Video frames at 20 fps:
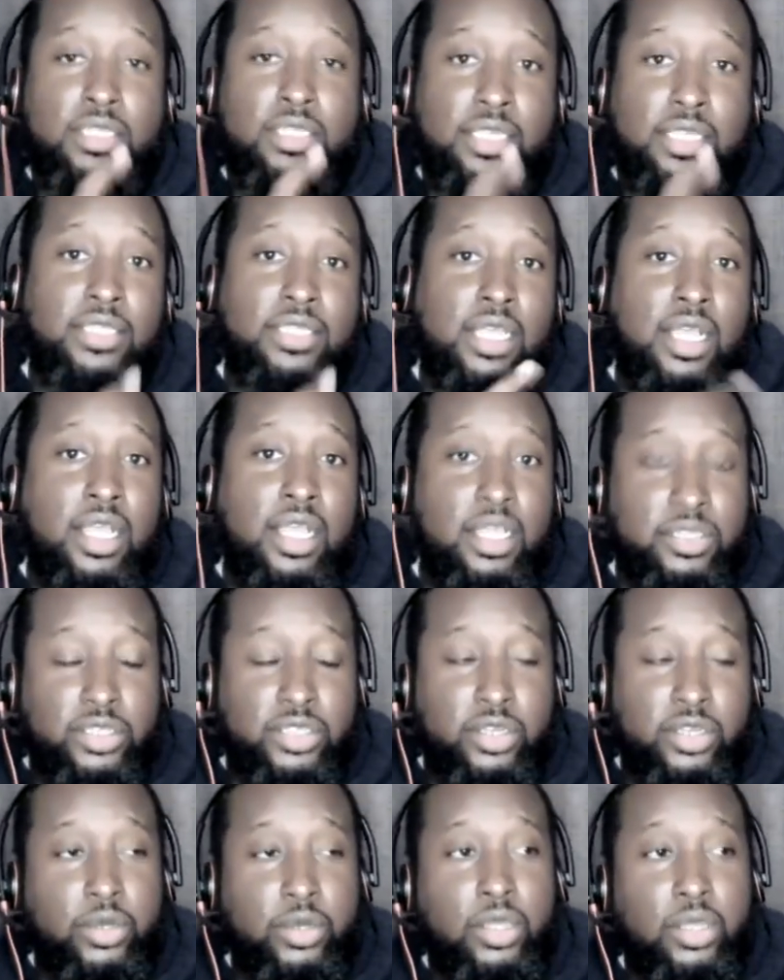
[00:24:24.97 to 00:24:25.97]
She's a
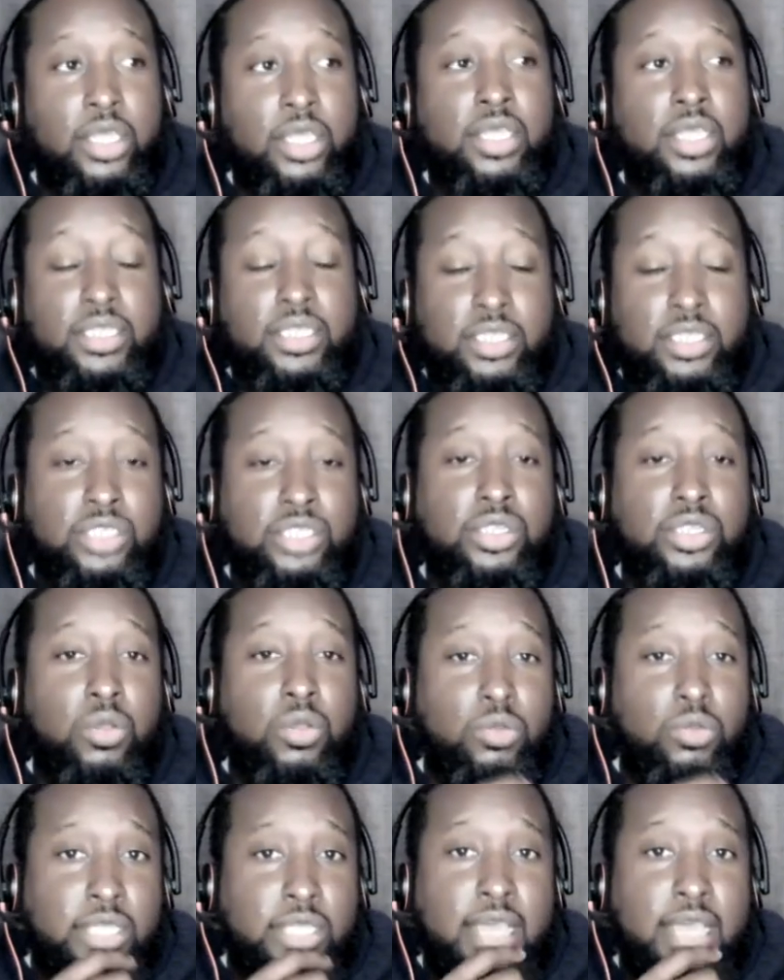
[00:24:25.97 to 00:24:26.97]
hustler. She
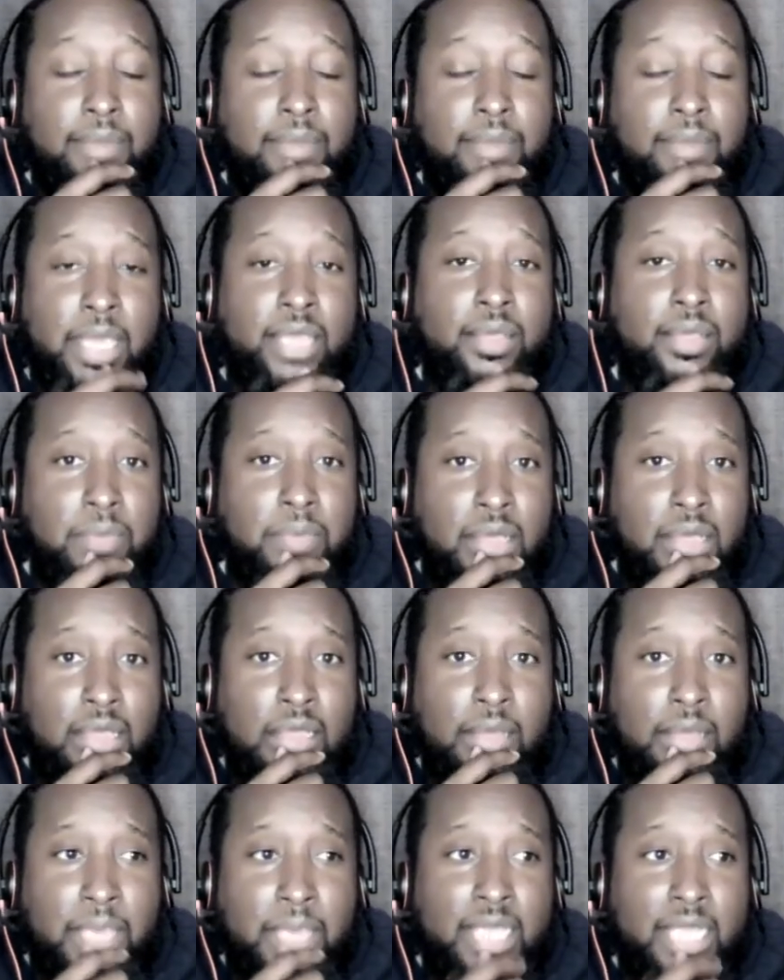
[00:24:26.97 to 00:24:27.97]
knows how to make a
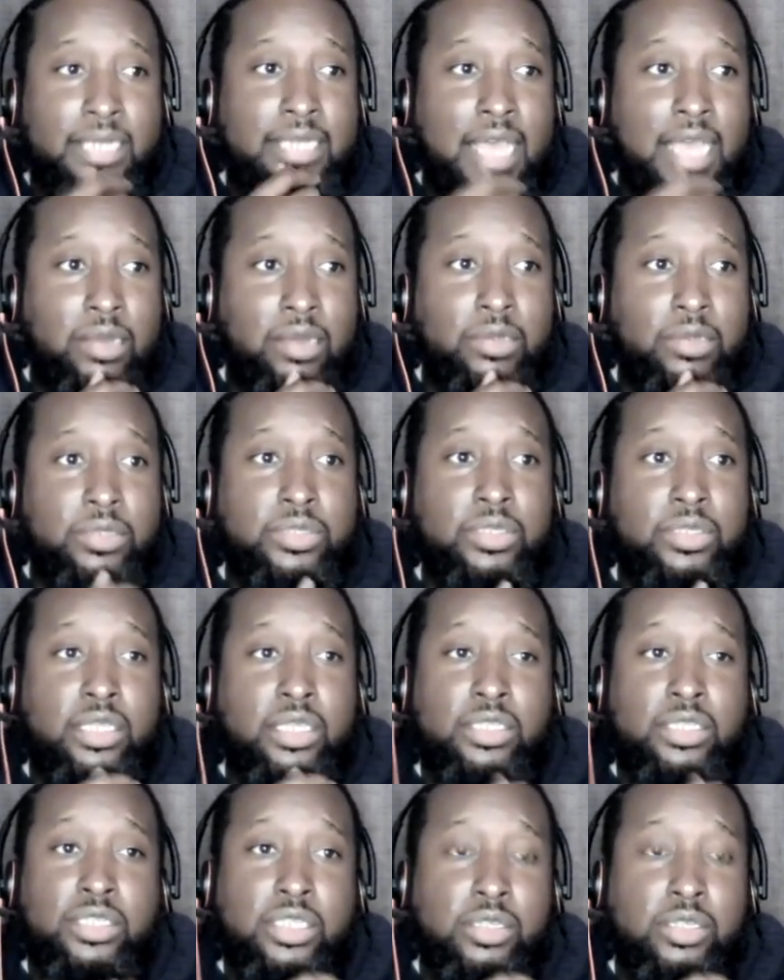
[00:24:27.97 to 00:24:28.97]
month, uh, make dollars,
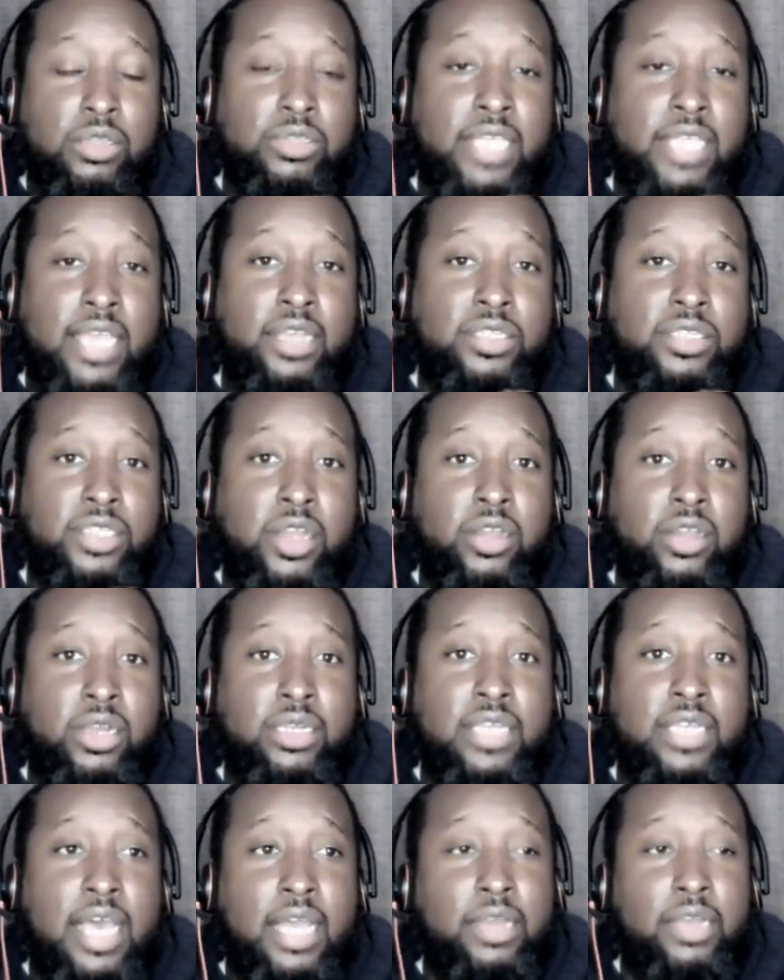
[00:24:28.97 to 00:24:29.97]
and she knows how to turn
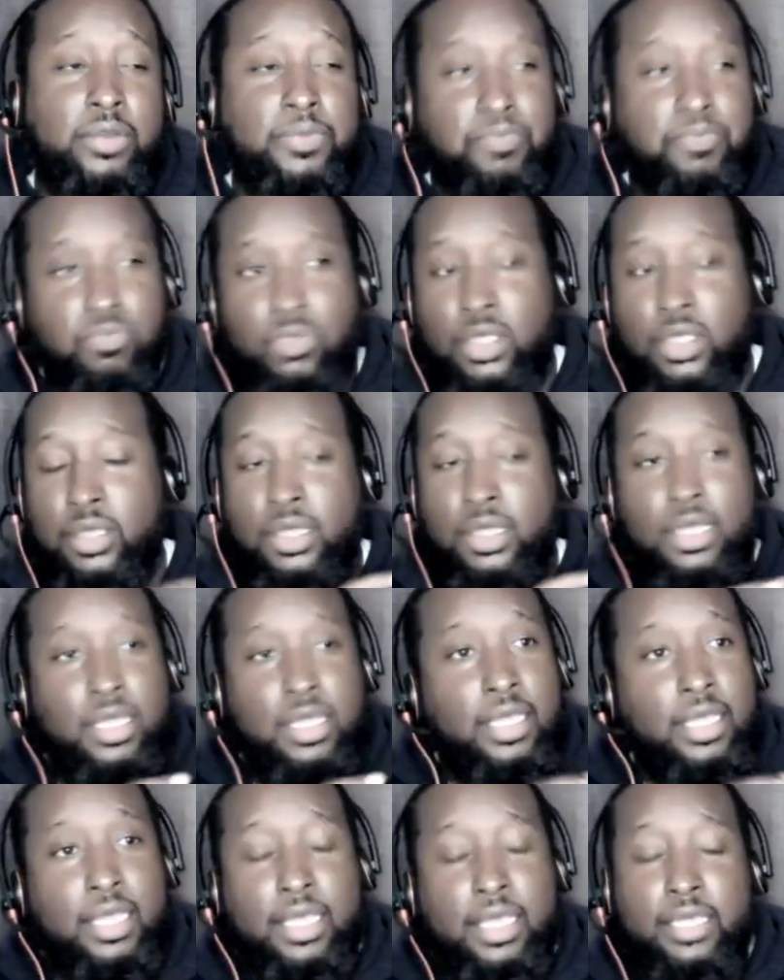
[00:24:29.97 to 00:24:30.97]
a dollar.
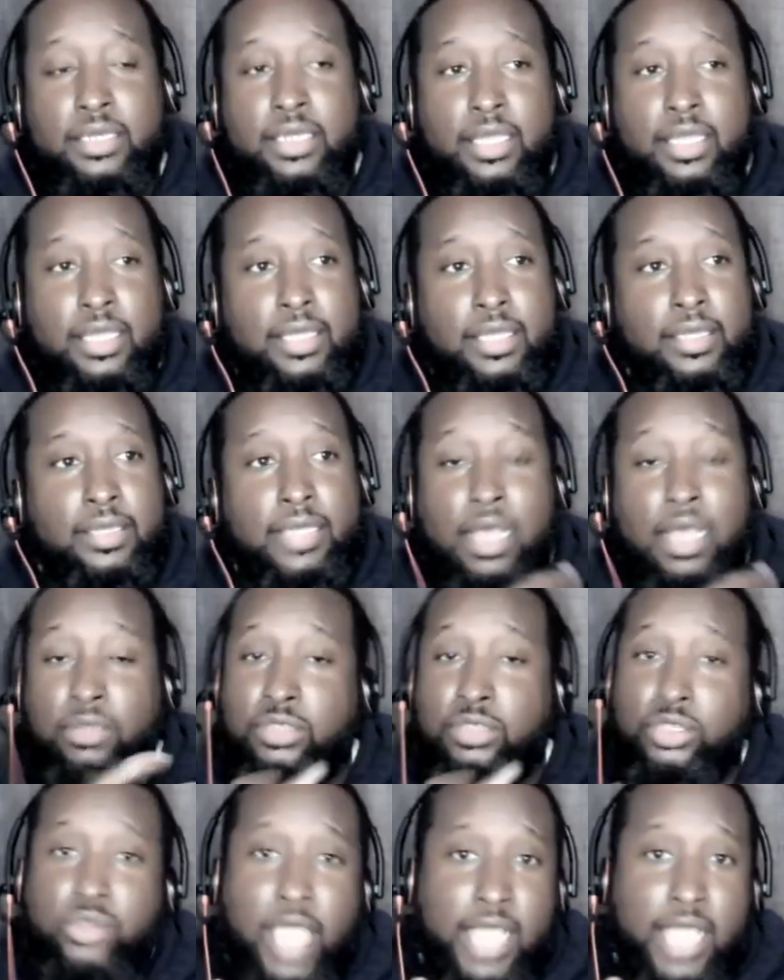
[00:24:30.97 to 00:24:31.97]
And uh, I
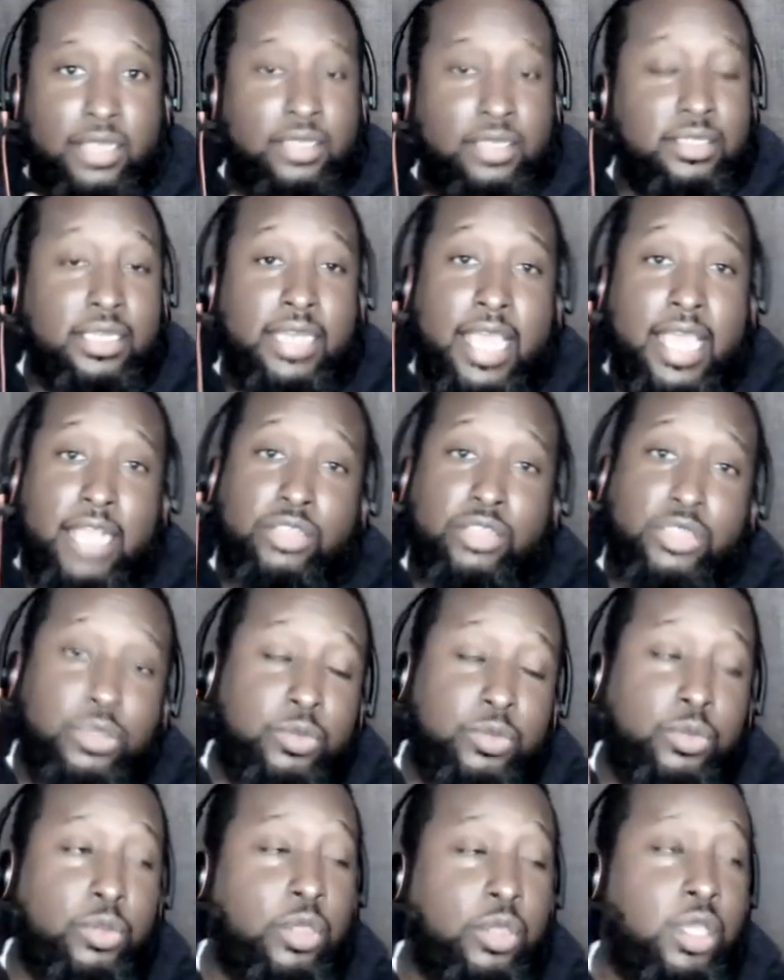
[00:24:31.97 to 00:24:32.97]
was attracted to that
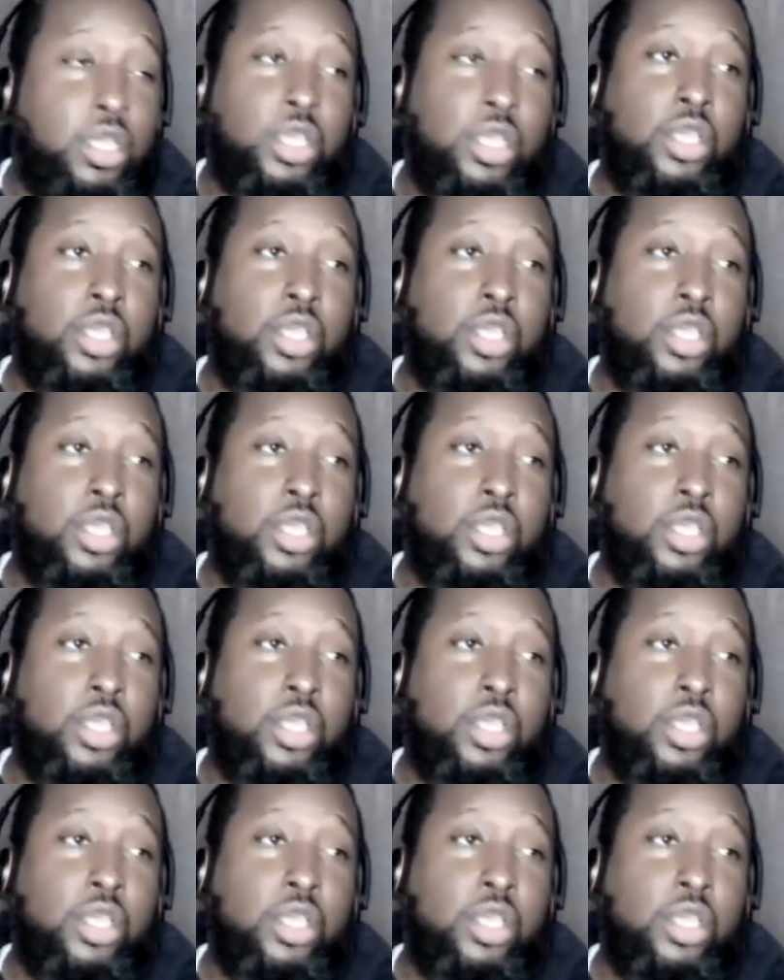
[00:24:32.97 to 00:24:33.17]
too.